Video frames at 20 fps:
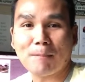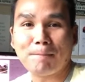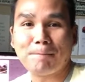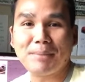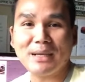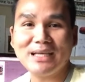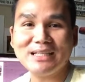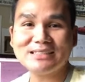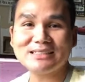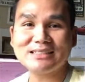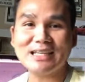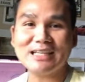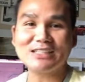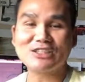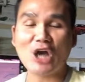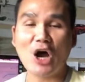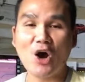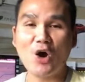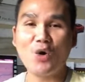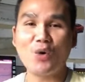Beastie
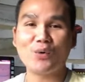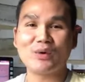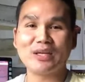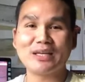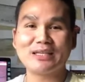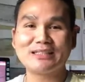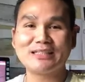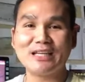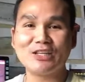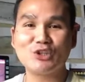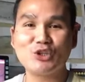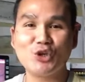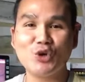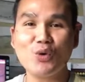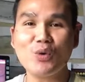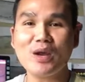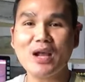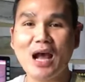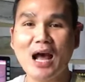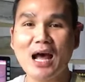Tone, did
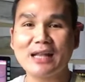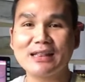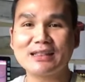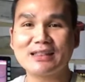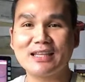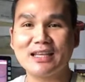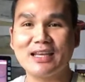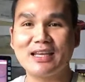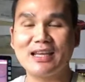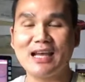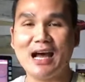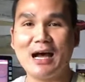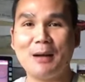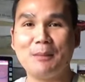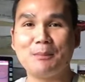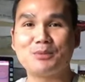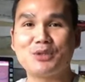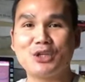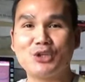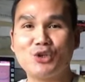you got the
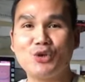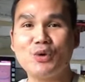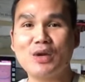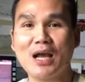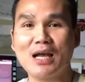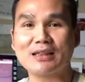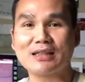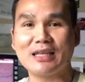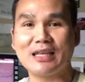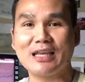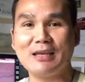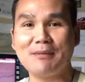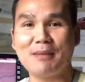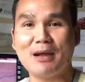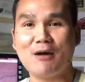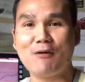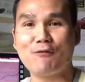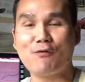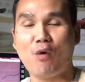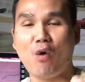
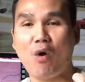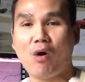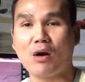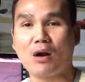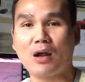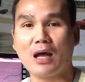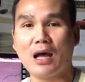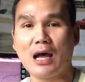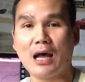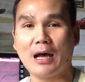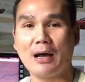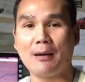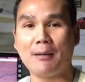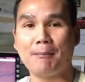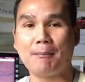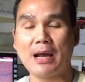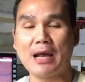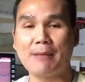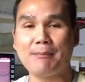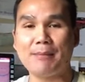email for
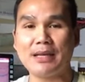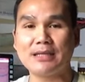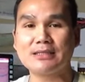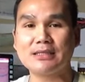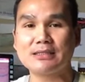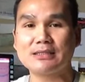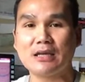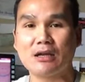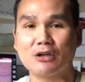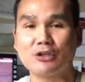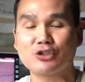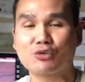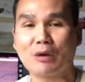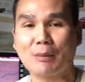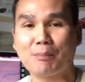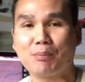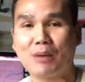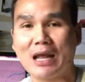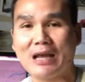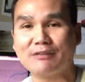my Amazing Seller
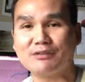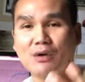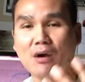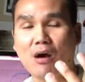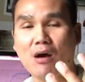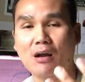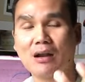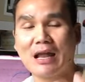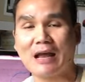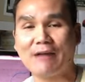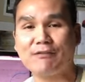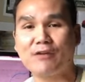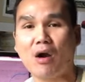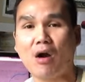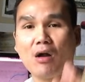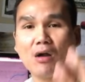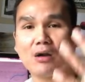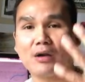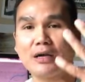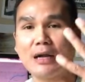Script live
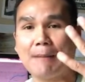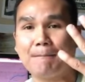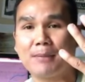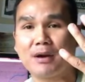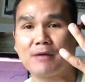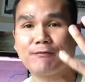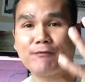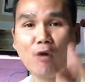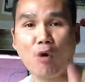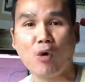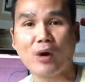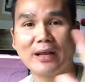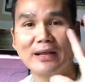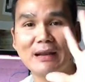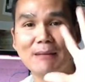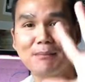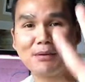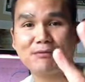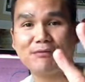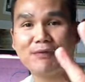caller number 4 and
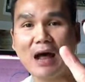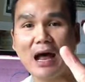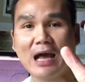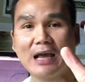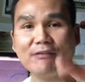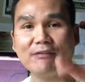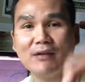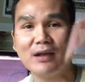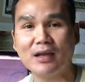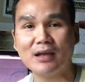number 5?